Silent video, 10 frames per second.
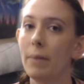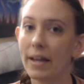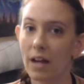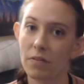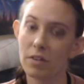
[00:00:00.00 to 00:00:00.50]

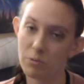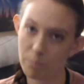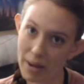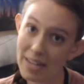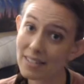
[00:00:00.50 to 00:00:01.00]
pick out the
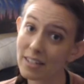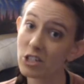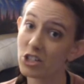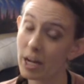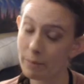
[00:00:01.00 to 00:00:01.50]
basic
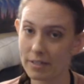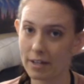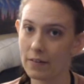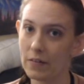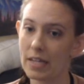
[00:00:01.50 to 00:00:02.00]
shapes
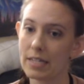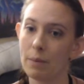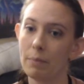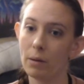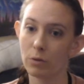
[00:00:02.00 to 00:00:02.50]
of it,
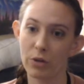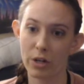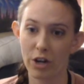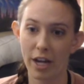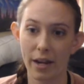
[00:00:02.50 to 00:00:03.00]
and be able to
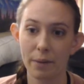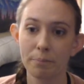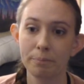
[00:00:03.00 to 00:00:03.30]
recreate it.